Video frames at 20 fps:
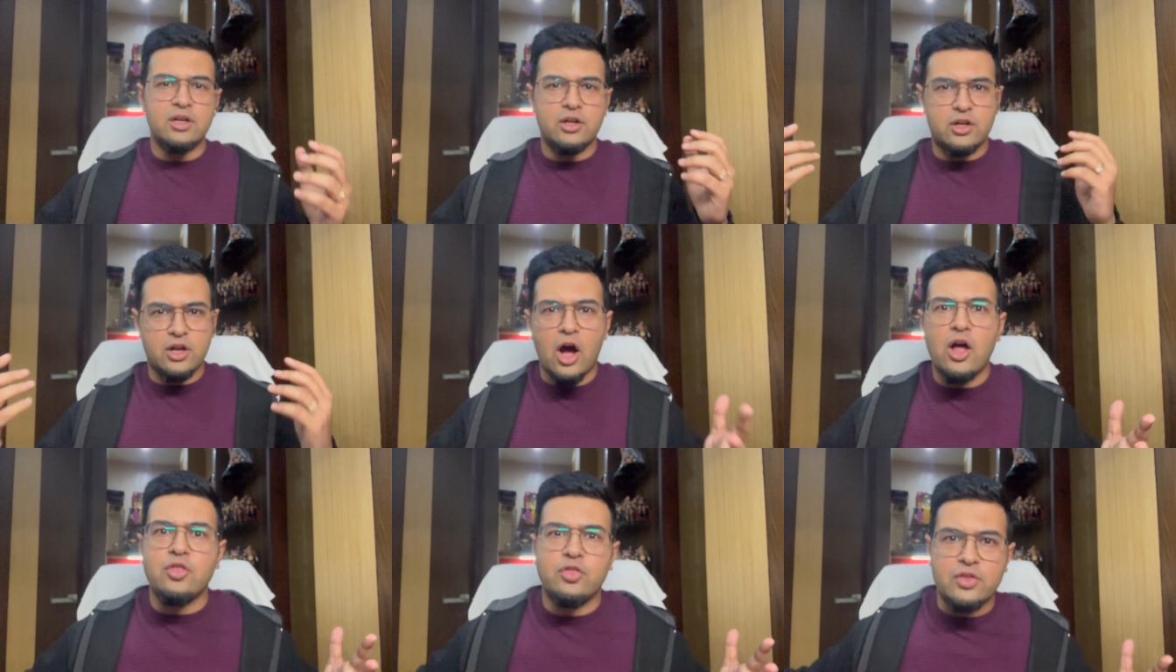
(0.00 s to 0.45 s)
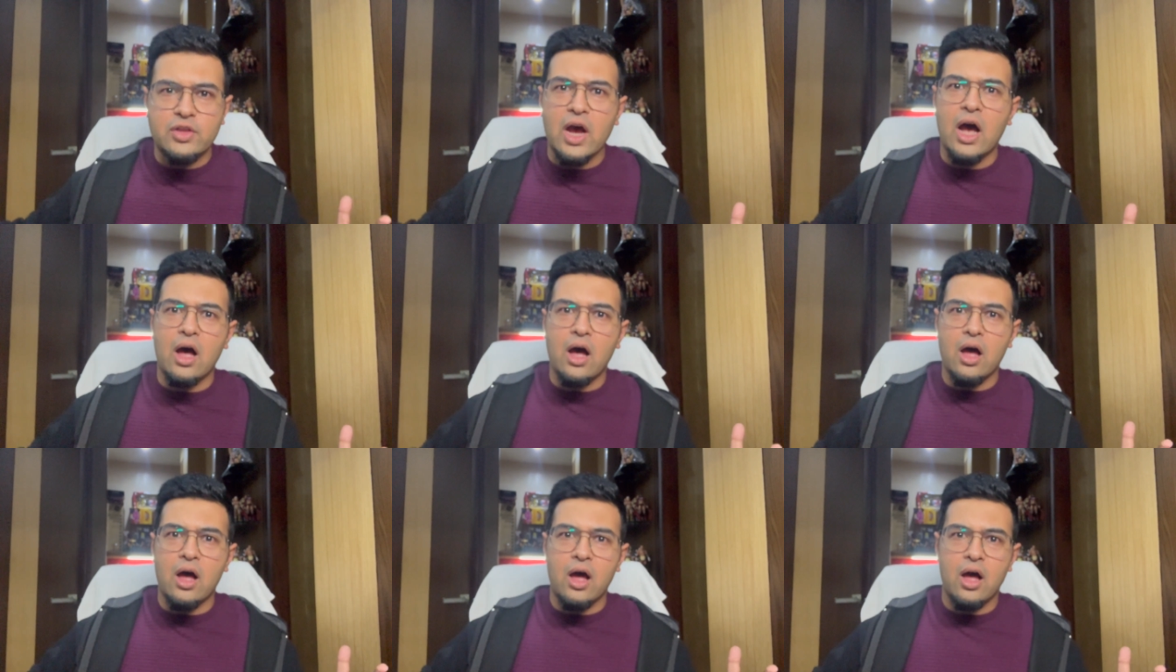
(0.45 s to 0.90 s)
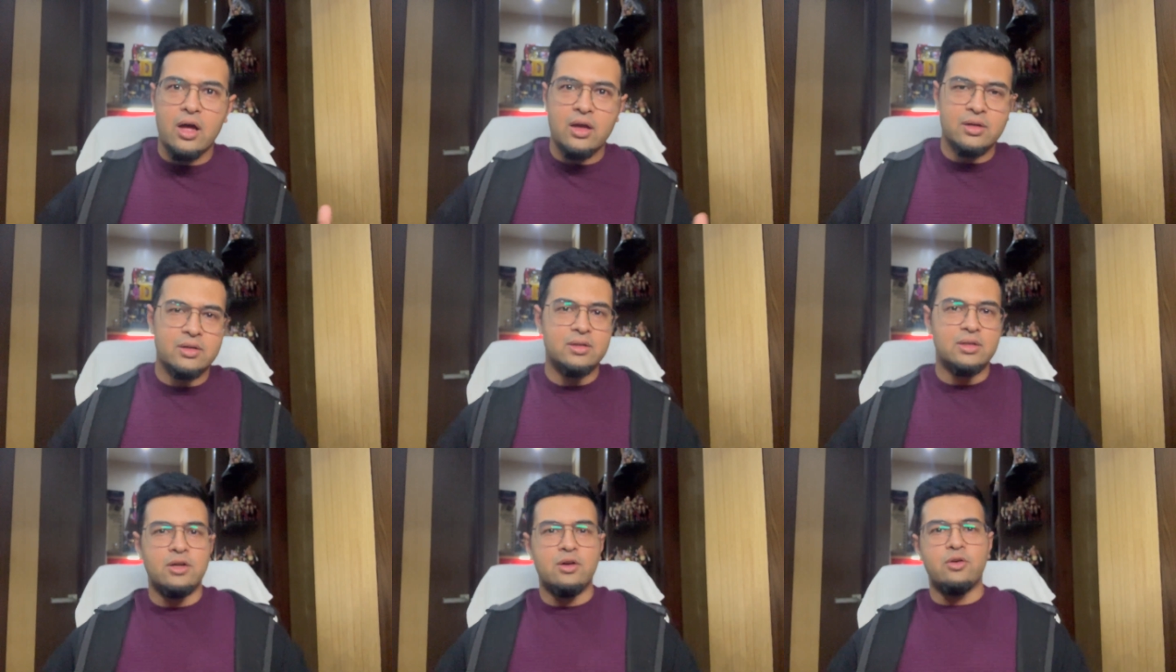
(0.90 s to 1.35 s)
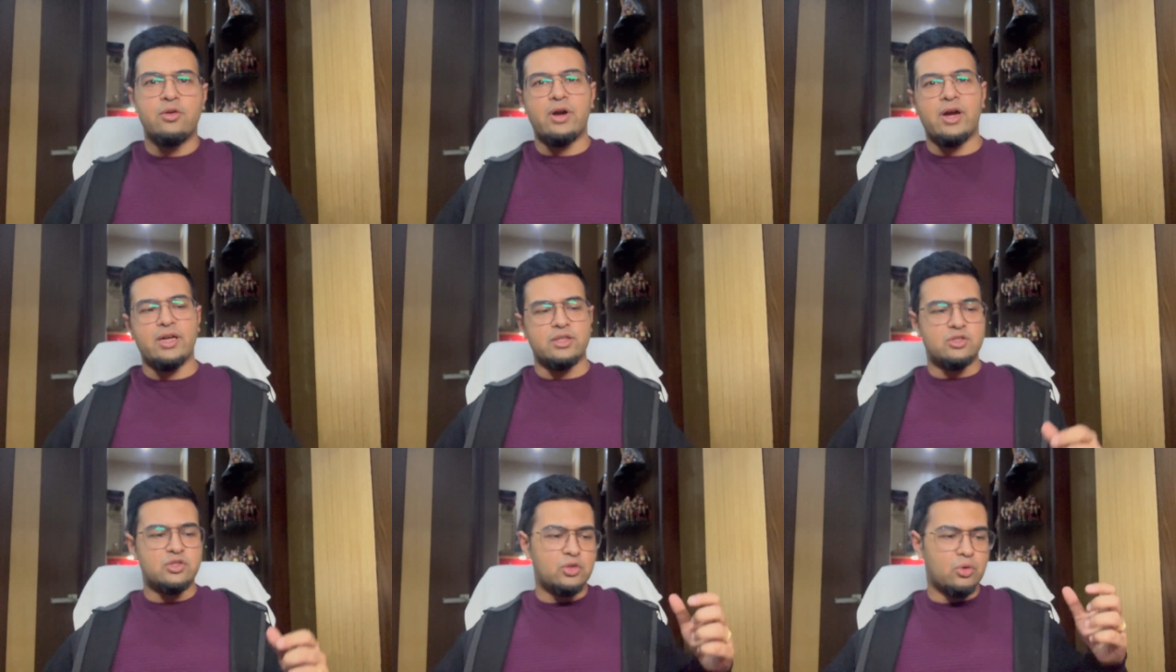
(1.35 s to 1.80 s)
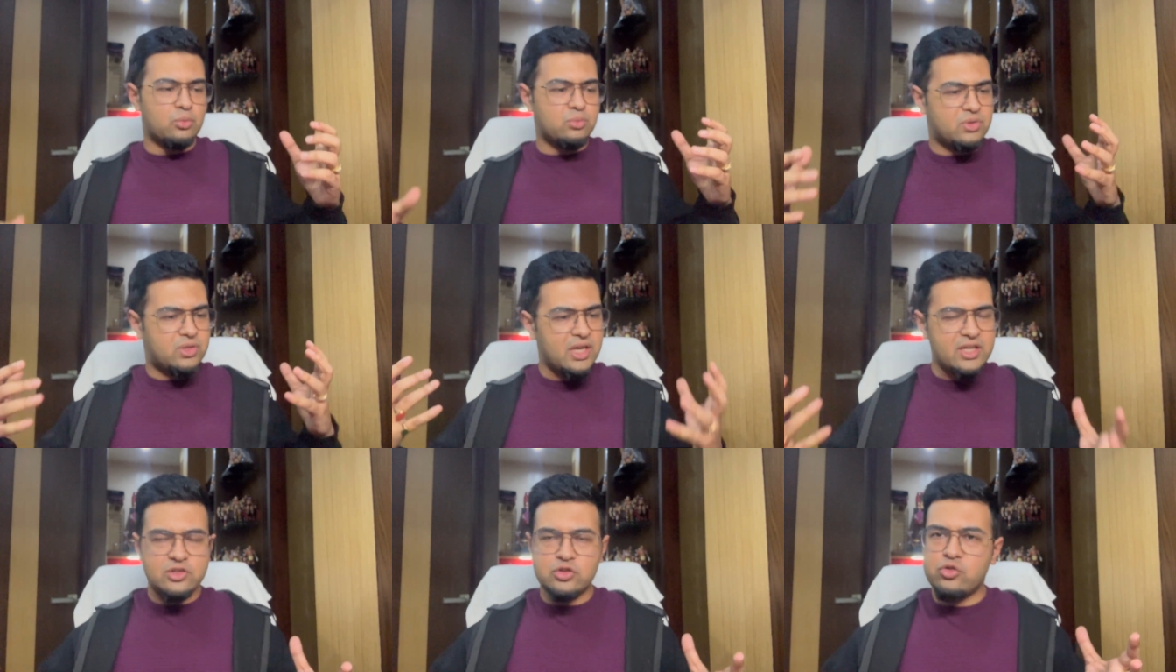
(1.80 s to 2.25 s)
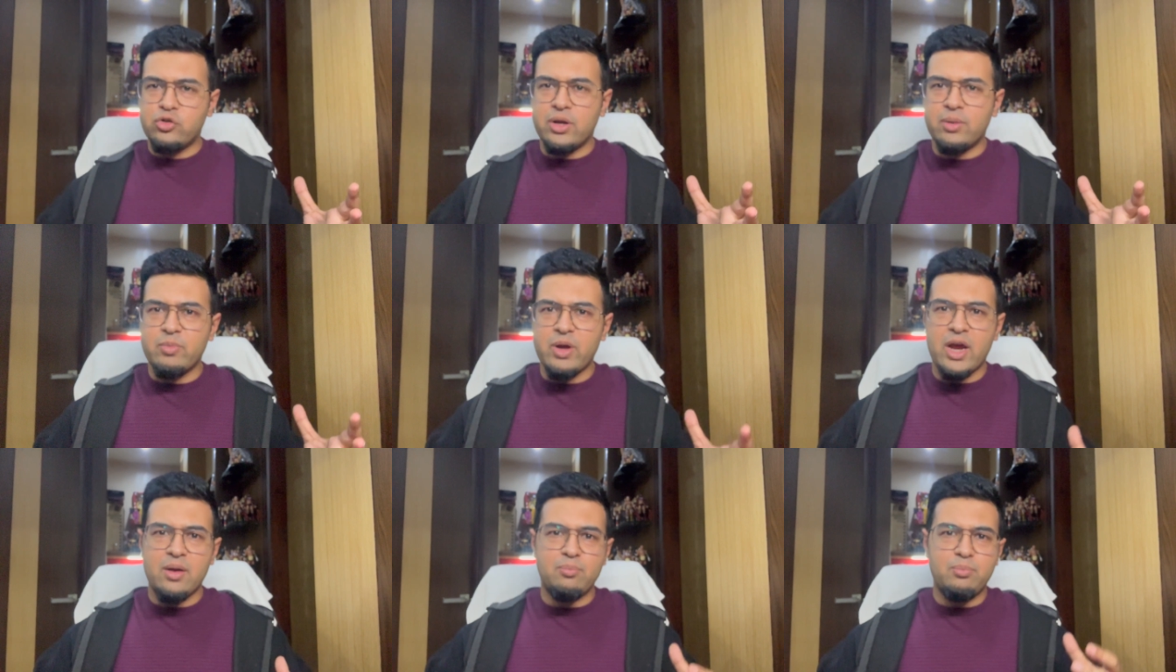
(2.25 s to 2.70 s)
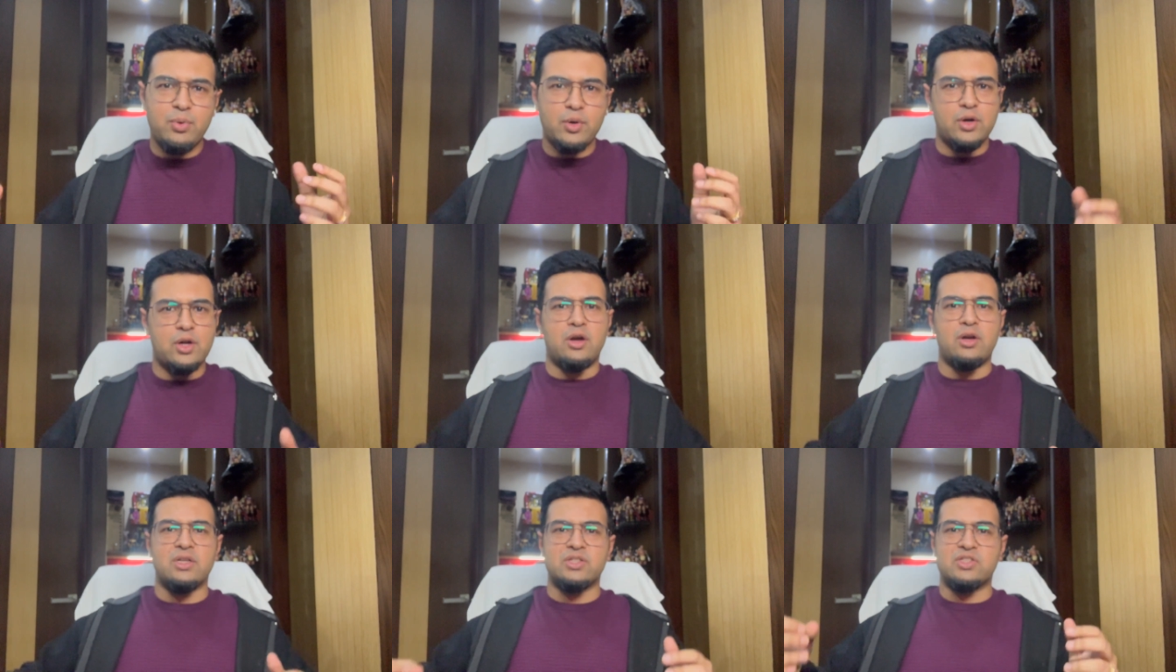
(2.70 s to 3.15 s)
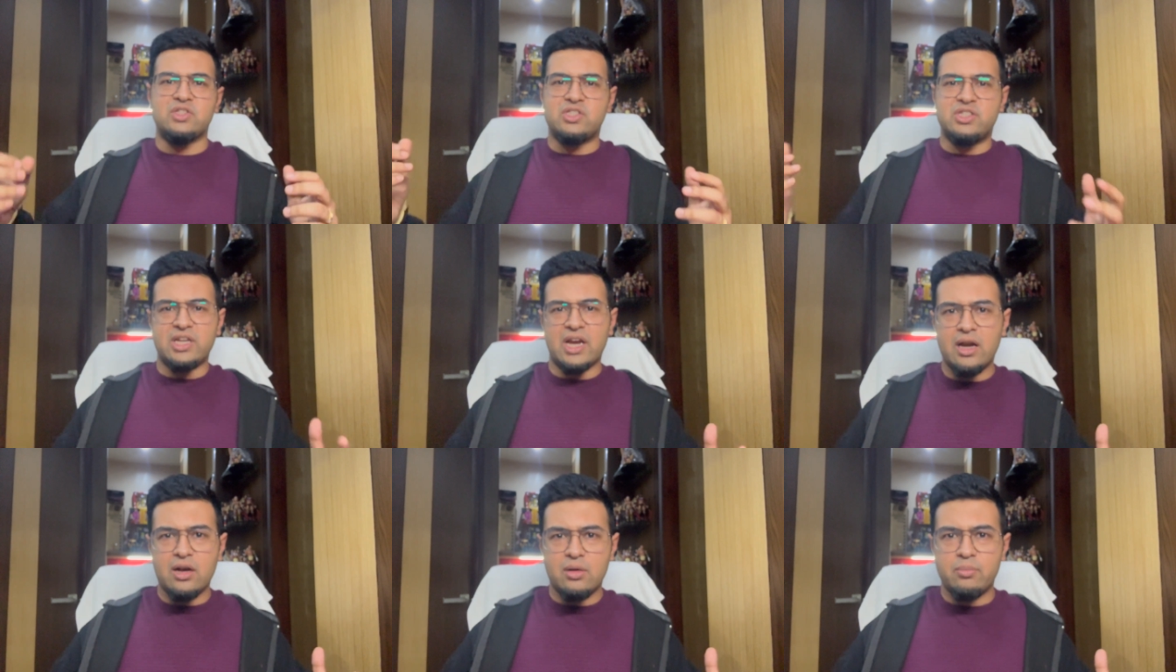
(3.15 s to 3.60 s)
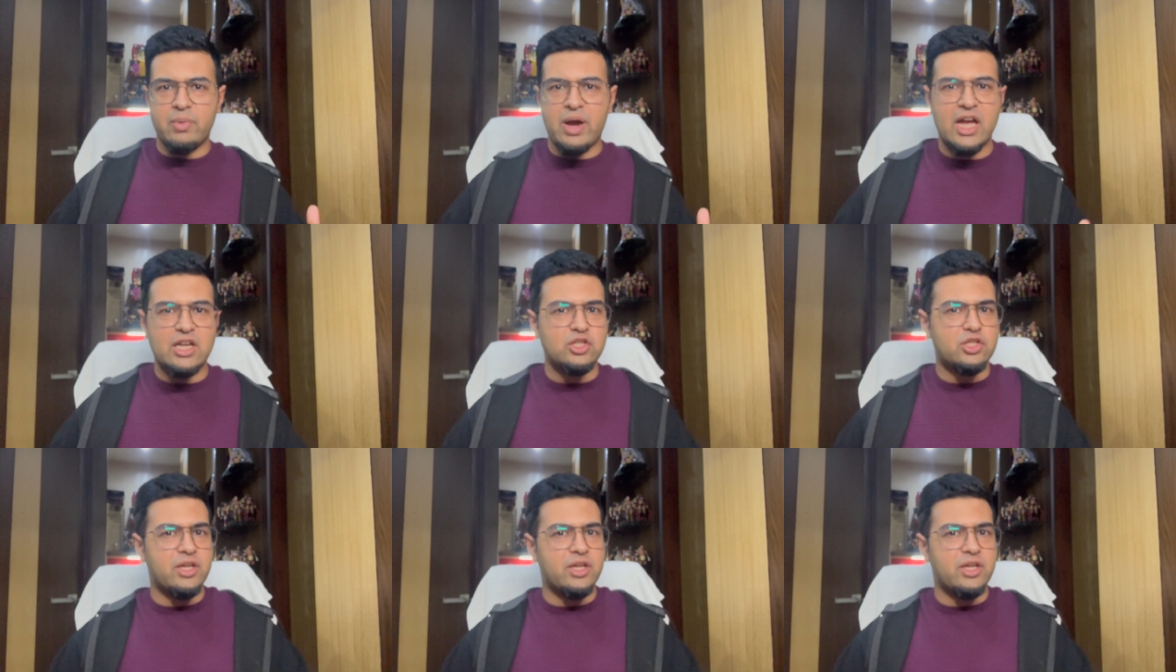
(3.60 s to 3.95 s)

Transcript: Gunther. Right? So these three men put on a stellar match.